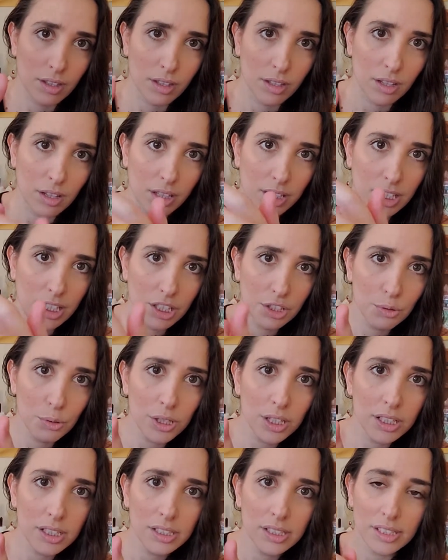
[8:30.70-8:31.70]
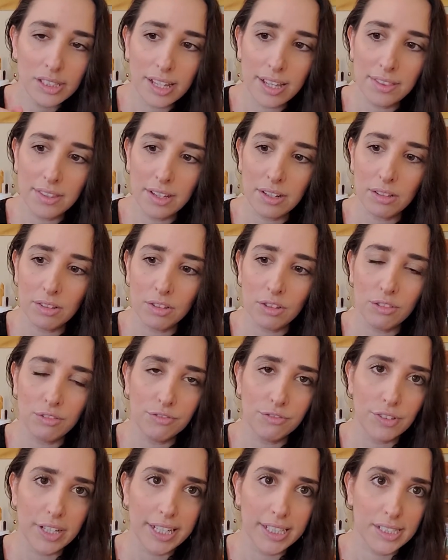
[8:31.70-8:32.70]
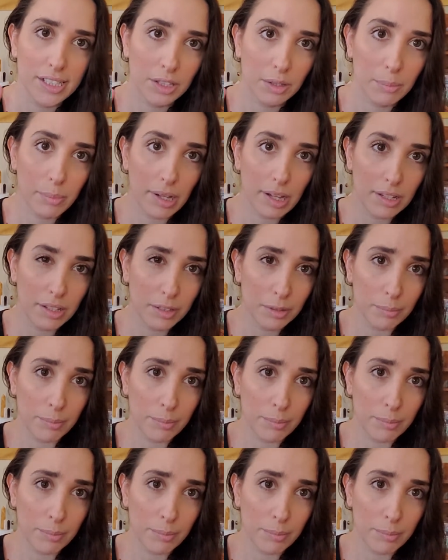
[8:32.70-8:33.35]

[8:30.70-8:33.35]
keywords and then a little phrase at the bottom,